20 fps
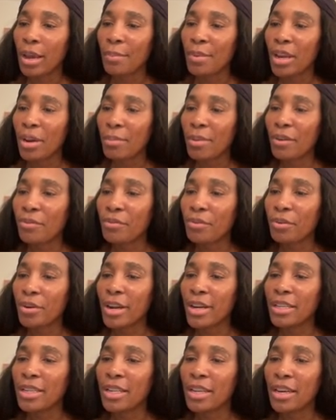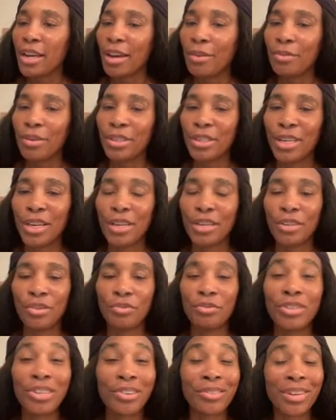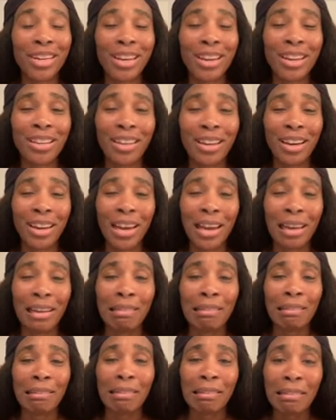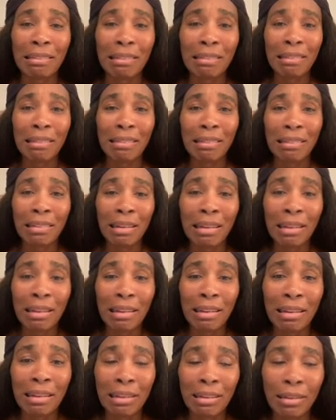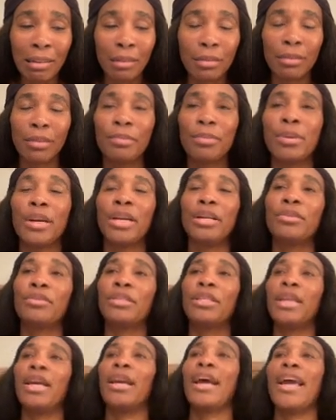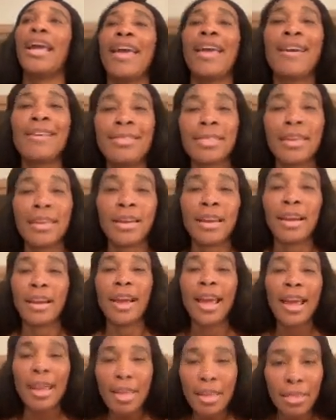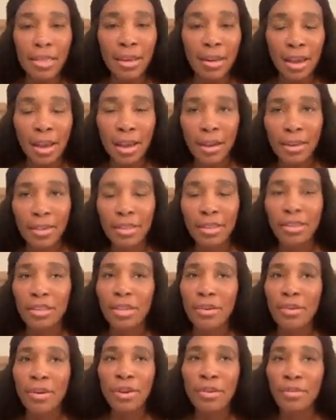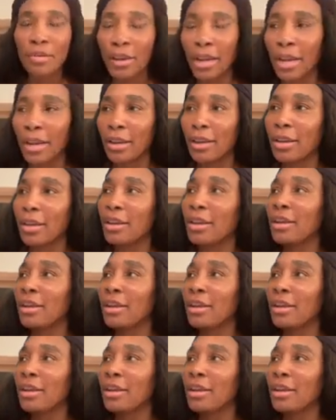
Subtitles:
I'm hitting my forehand into the net. What should I do? Don't hit it in the net. Nobody knows that. I hate the net. I hate the net. It's just so annoying.